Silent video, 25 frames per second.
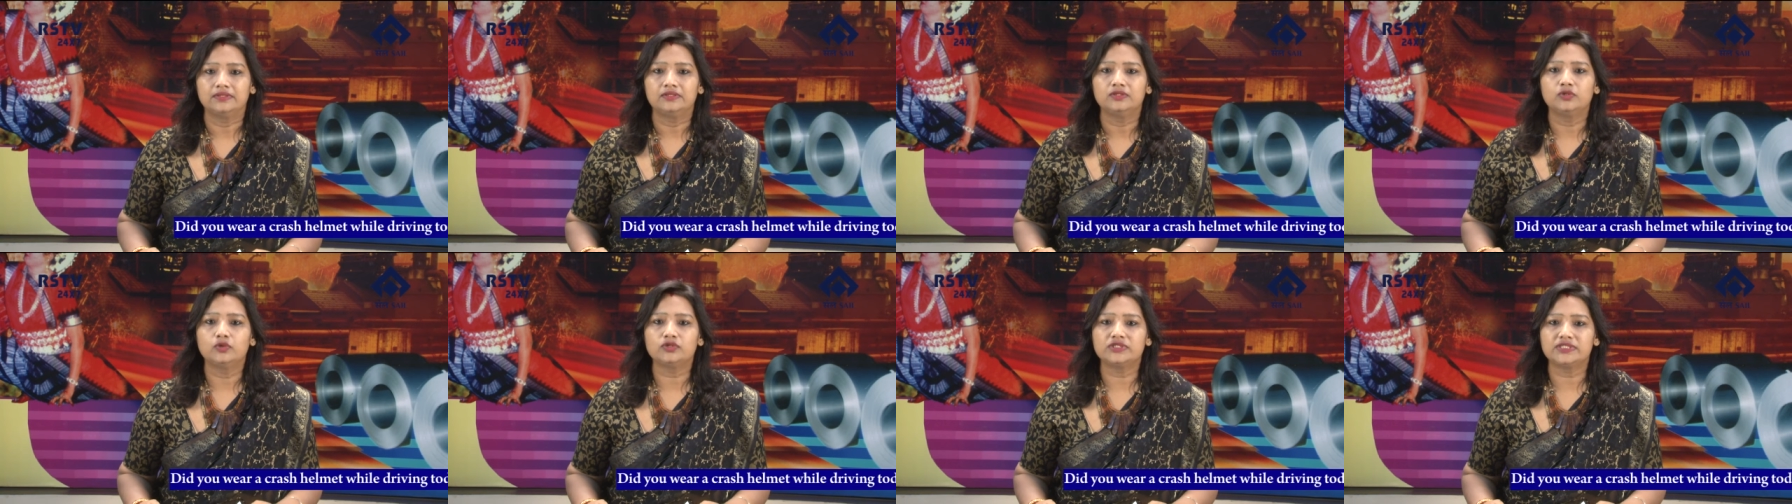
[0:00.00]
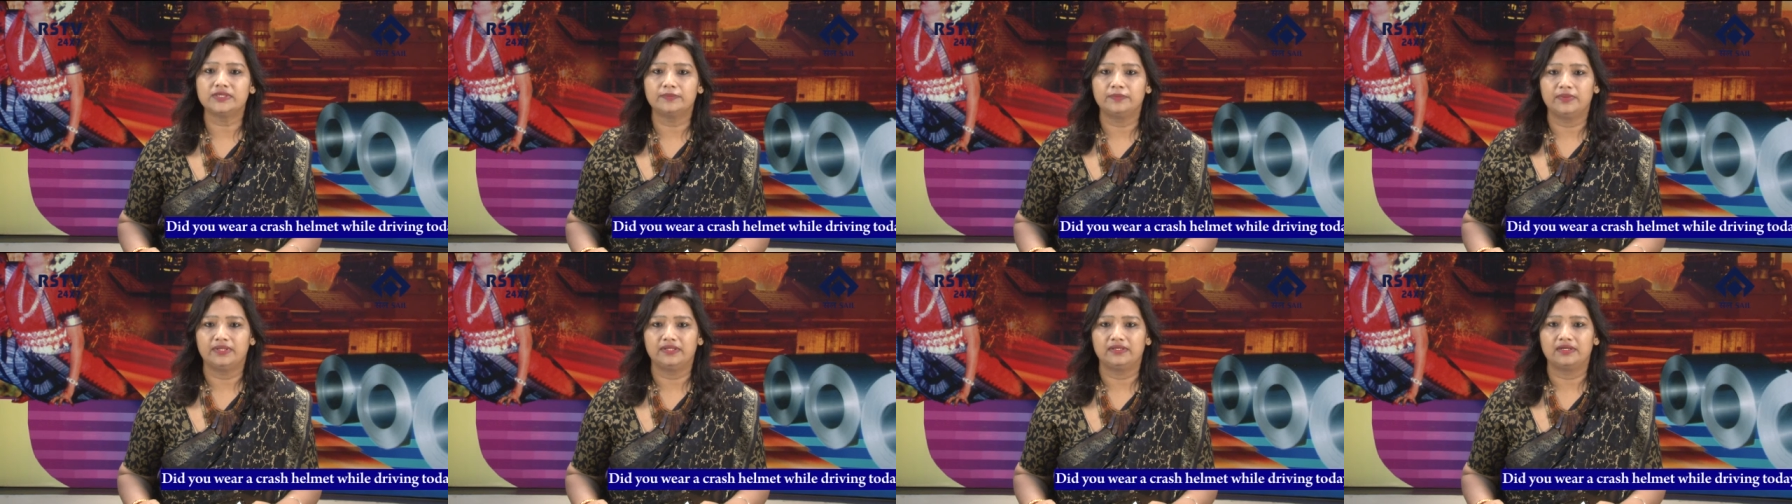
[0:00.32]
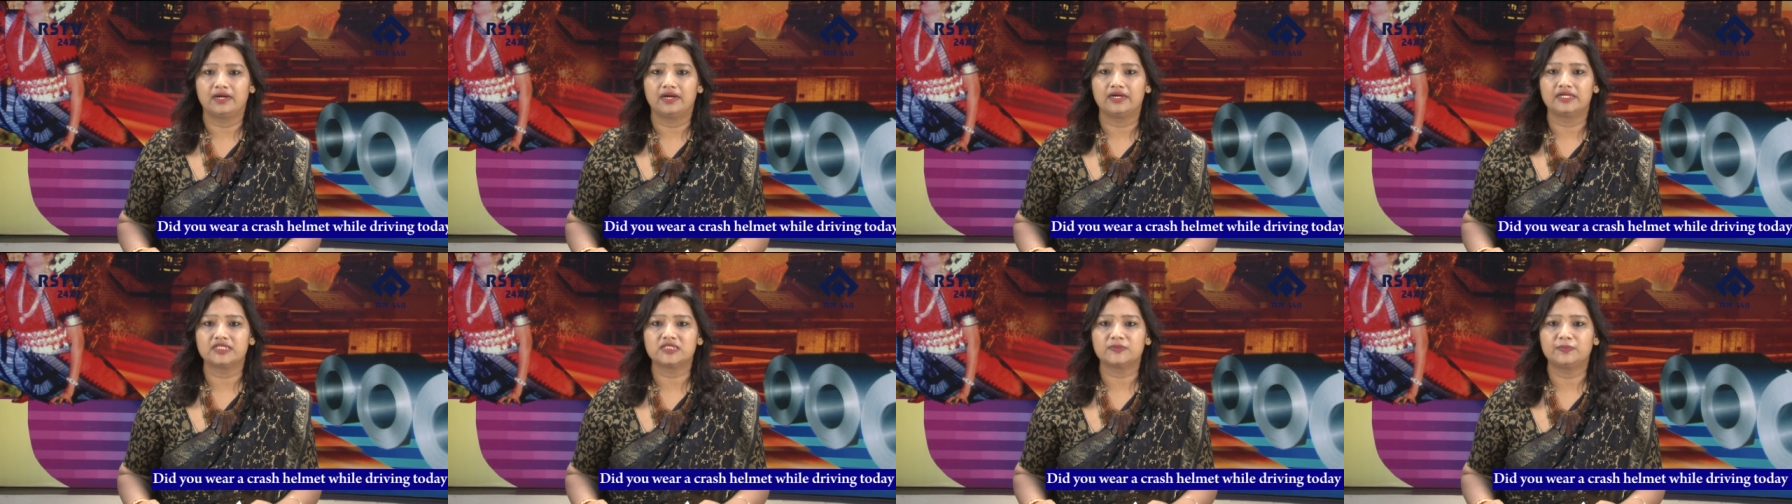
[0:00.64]

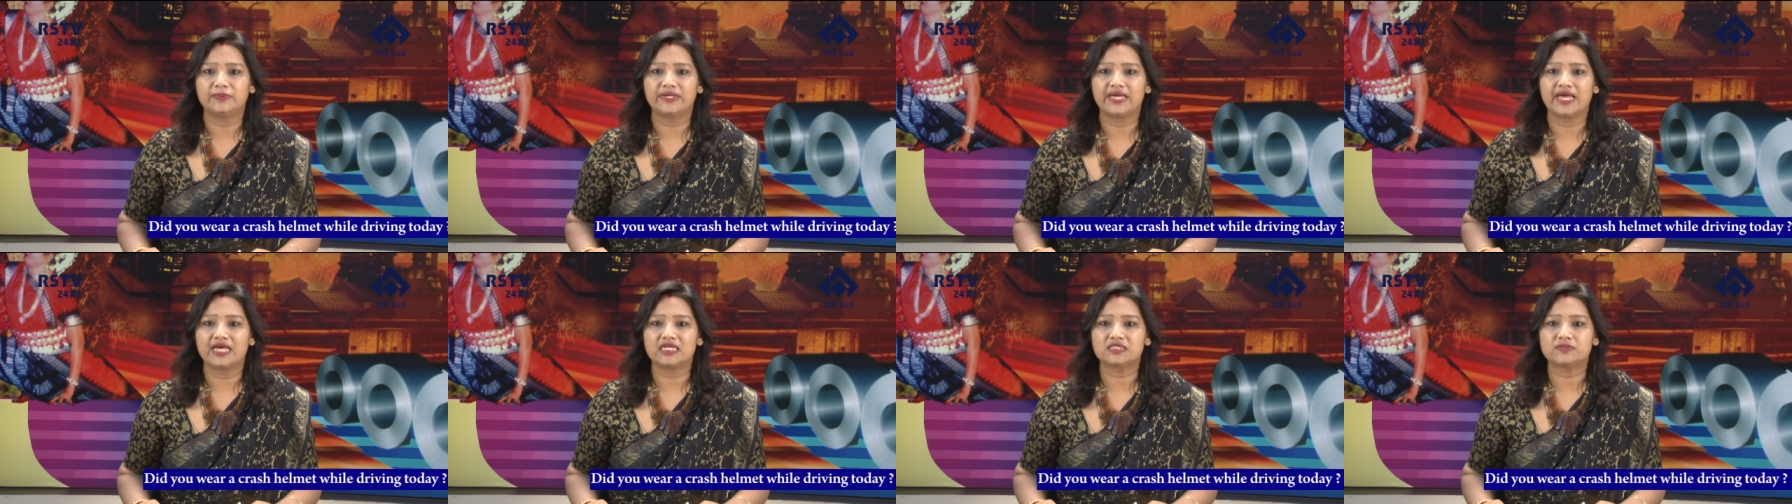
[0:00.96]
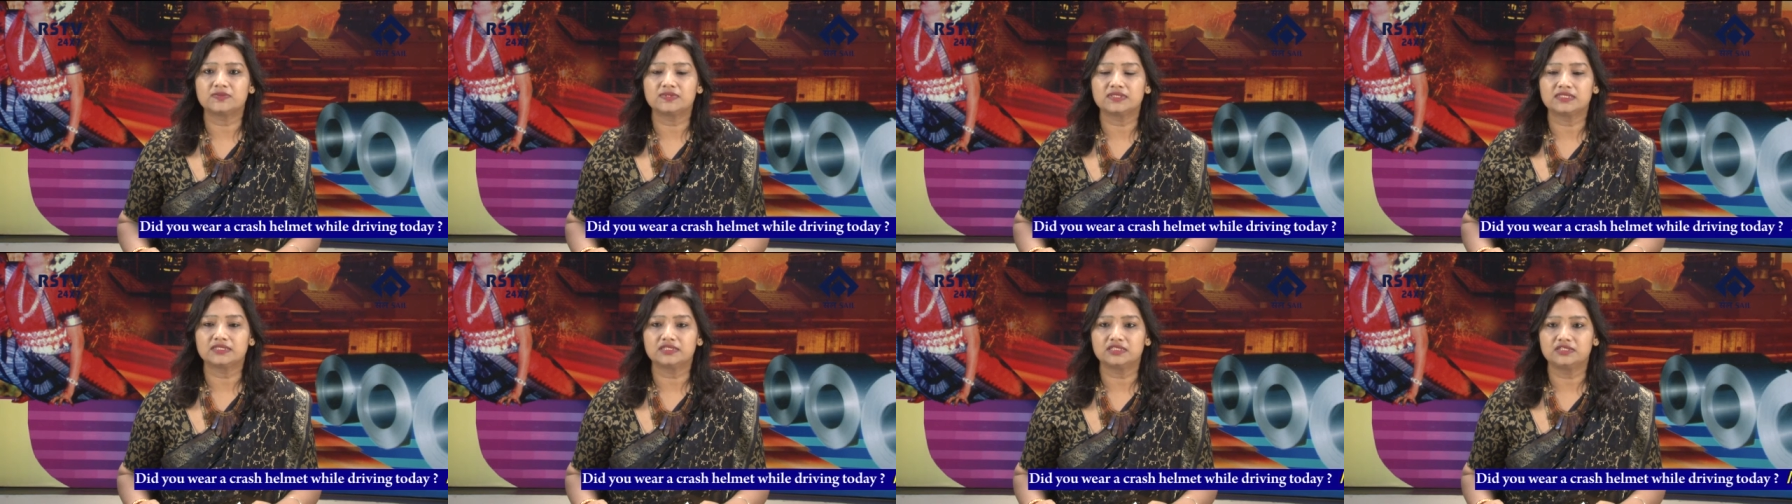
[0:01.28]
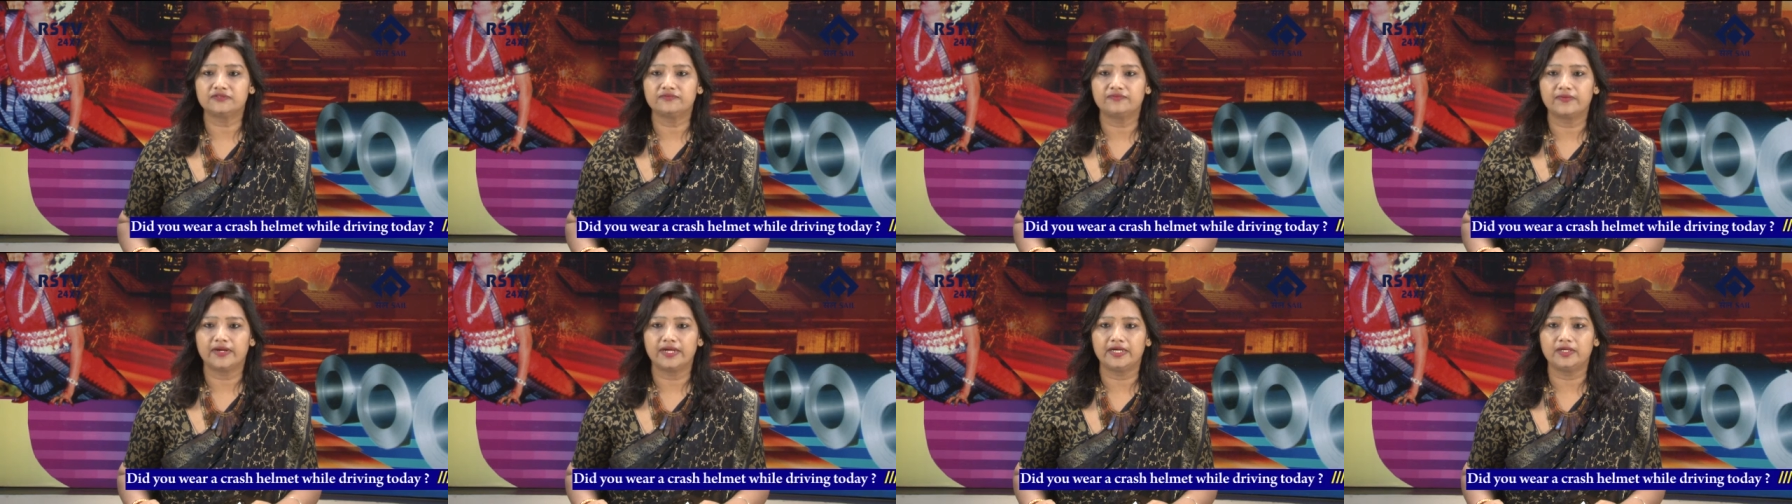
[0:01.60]
Notably, RSP has been
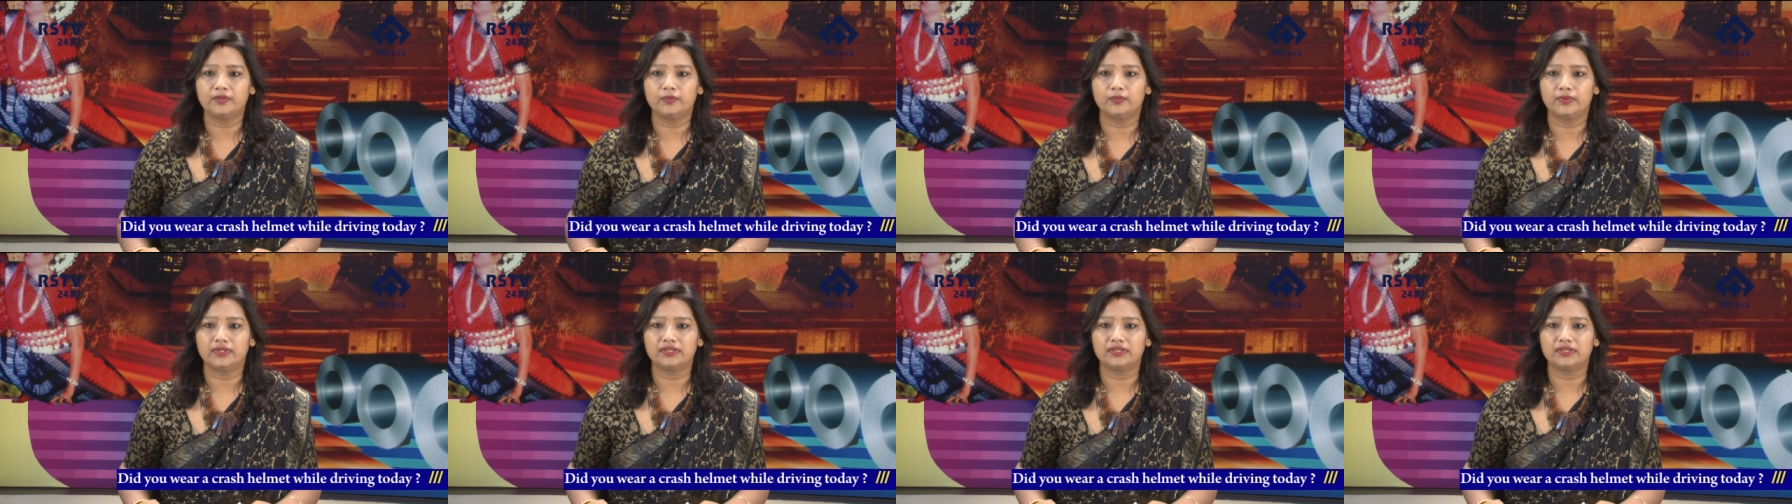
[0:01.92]
certified